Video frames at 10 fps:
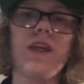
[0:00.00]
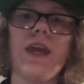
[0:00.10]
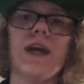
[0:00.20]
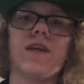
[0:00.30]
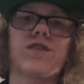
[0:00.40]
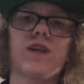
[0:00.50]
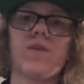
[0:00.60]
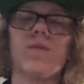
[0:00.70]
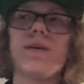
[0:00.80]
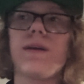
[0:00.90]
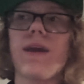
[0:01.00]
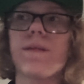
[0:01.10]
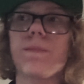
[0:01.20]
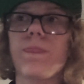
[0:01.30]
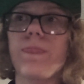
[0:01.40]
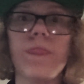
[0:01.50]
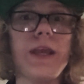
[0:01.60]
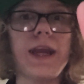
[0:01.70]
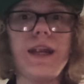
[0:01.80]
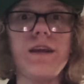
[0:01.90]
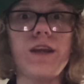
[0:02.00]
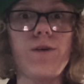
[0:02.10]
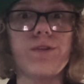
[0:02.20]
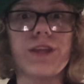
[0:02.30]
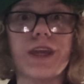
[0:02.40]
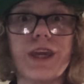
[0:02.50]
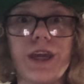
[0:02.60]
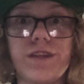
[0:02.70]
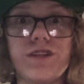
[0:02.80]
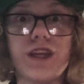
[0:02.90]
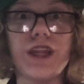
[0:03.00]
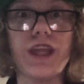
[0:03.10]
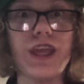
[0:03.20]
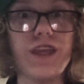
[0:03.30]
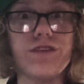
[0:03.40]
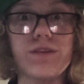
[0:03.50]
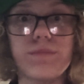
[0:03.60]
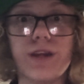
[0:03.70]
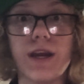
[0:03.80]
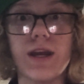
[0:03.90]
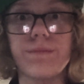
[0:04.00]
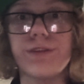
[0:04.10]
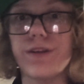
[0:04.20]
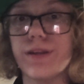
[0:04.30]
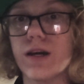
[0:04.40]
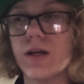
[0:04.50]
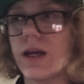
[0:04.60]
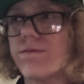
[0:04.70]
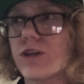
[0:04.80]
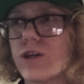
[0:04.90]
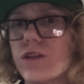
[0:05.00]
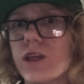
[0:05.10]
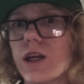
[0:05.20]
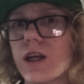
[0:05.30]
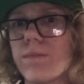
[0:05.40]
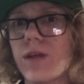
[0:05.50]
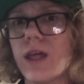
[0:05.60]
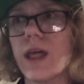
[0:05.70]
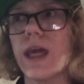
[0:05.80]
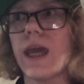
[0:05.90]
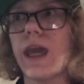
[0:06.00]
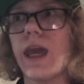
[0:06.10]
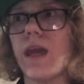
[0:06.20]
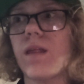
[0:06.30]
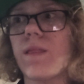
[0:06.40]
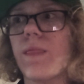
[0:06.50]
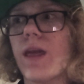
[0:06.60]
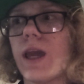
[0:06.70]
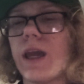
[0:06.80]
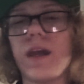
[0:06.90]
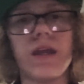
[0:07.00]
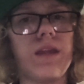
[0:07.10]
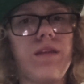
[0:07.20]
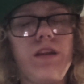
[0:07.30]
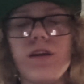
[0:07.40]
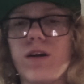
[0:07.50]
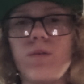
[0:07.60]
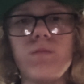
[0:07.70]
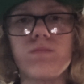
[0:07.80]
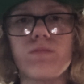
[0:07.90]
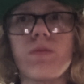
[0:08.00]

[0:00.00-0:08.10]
Yeah, so they kind of go in the kitchen and eat sometimes, have a good time. And,